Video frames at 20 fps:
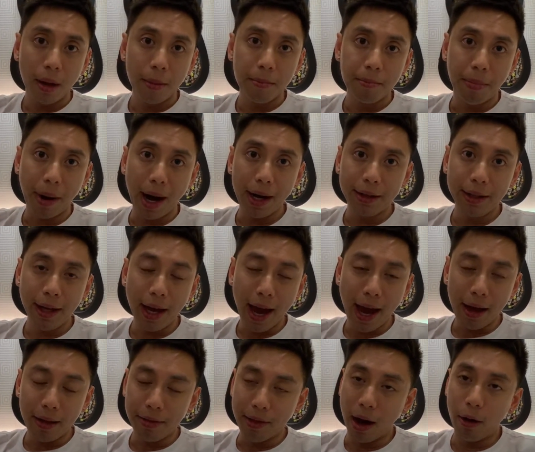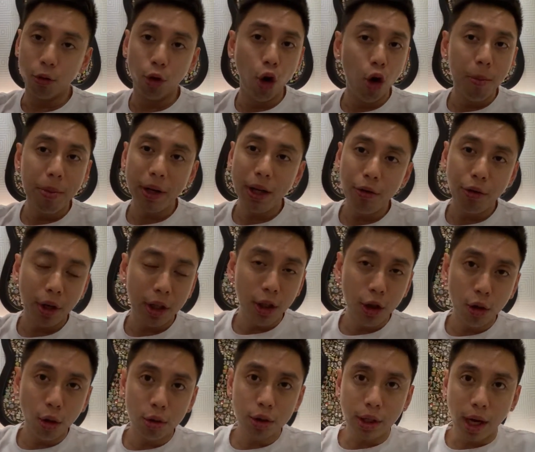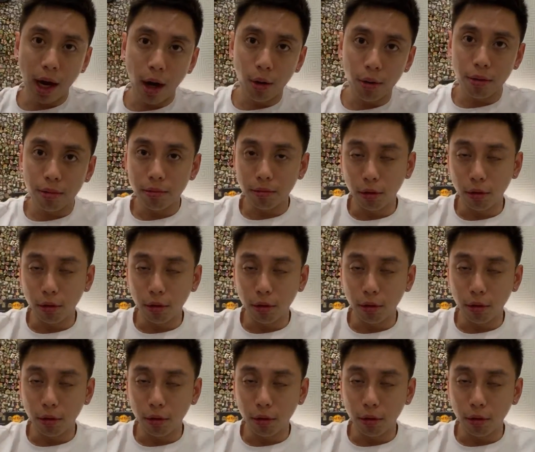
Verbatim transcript: By the now, nobody really knows how